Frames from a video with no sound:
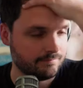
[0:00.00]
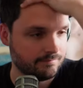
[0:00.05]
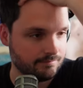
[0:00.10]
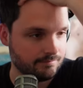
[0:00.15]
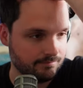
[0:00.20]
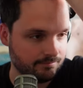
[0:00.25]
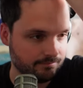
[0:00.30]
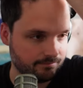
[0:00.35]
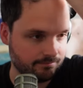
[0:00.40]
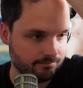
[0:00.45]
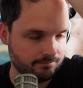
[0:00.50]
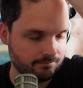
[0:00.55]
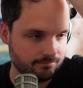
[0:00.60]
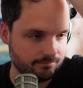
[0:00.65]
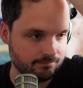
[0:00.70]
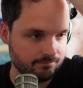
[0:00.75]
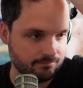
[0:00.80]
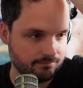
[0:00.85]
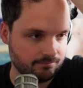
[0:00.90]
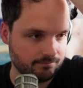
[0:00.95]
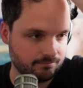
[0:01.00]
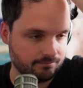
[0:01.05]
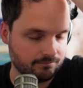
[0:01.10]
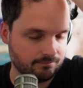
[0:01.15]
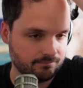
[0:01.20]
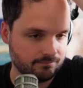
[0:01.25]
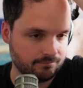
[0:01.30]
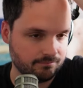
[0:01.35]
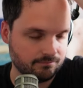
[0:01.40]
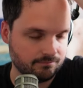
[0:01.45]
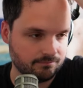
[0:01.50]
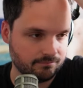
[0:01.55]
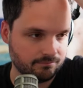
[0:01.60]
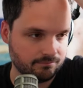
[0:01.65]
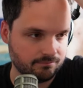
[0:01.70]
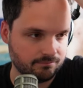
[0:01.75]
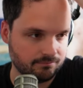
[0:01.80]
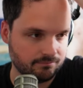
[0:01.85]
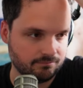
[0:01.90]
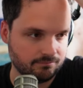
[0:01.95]

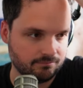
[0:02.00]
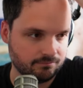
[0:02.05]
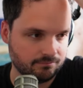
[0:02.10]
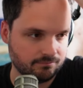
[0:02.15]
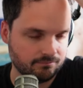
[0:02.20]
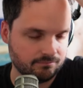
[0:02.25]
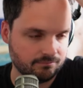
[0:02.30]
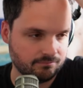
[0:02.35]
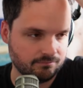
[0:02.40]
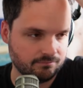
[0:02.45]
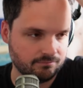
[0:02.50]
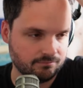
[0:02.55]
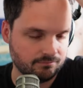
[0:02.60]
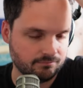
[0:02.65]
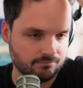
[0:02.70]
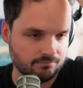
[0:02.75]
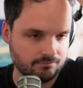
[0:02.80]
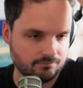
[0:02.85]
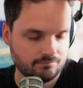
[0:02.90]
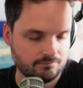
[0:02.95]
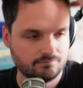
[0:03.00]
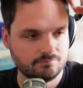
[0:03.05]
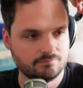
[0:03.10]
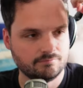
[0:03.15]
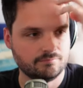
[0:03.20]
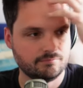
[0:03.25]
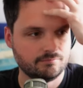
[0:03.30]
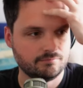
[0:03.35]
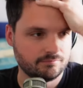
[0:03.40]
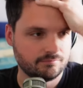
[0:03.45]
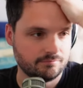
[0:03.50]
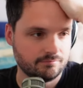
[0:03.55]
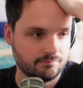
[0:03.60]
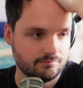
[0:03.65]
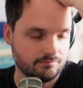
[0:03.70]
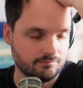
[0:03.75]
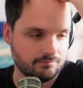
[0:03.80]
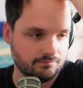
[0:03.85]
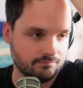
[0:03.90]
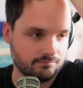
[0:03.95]

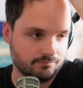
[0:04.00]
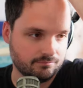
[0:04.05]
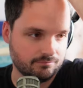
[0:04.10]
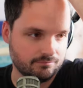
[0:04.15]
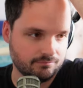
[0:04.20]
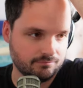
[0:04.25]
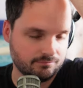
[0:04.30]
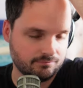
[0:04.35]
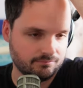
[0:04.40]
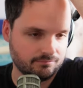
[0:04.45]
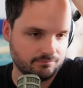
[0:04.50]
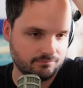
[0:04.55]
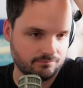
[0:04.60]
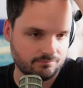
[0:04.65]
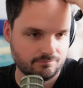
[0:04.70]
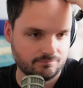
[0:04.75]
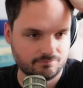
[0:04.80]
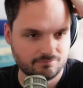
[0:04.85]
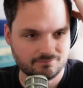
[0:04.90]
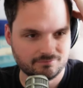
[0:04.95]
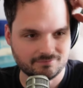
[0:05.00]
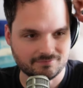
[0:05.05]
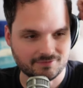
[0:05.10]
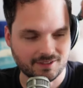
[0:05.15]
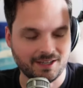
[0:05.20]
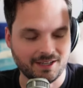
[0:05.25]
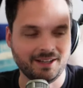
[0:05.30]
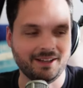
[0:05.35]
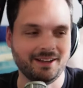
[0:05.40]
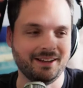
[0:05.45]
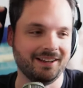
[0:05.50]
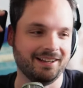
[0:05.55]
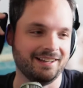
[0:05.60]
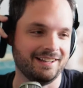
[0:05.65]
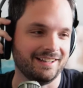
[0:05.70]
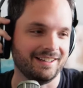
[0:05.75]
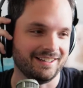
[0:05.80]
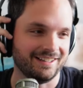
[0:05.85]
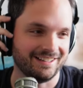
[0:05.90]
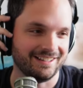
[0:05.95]

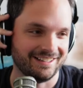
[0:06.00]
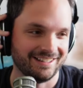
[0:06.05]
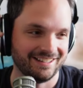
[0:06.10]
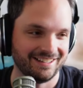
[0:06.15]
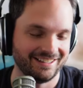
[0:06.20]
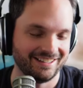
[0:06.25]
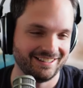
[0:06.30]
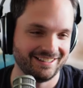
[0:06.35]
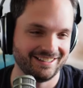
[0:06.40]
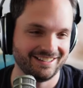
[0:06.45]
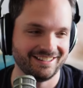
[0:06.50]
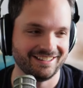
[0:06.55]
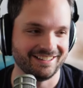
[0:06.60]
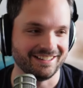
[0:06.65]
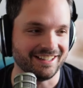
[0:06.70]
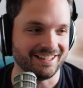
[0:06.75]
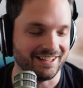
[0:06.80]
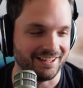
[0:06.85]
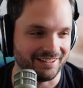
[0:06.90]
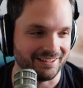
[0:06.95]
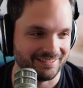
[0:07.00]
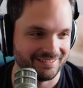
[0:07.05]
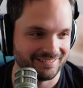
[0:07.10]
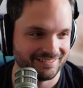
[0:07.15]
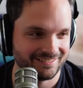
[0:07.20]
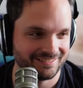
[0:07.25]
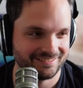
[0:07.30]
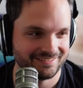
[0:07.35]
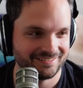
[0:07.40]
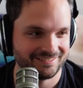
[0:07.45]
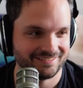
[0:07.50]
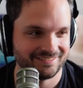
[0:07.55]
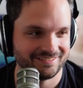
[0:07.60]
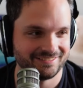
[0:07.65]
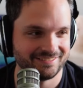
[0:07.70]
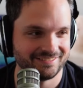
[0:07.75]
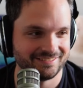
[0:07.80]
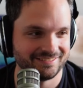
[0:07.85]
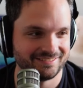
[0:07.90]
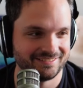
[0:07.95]
(not speaking)